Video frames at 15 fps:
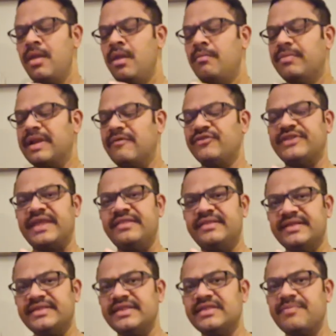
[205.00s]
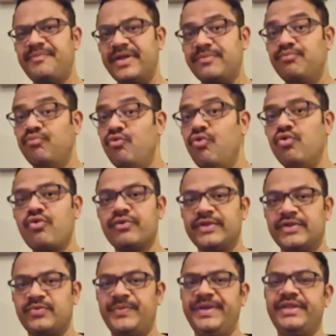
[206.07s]
But I would say this is a bit more on the
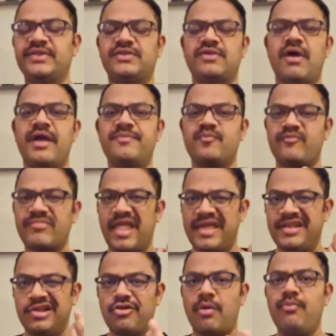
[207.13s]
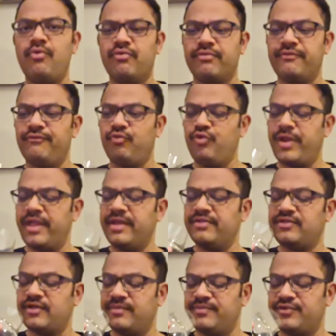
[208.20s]
sweeter side and a lot more rewarding in
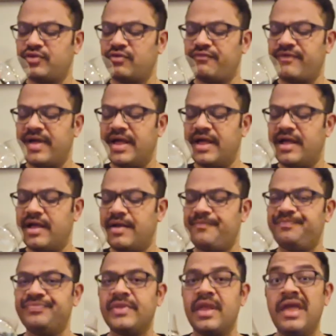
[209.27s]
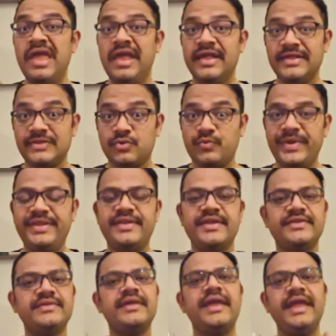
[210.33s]
terms of
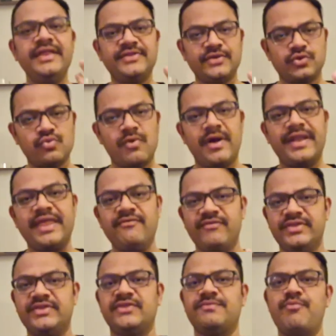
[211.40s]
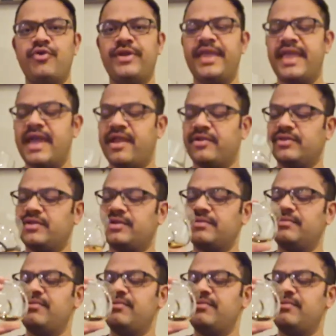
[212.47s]
sweetness intertwining with the smoky character.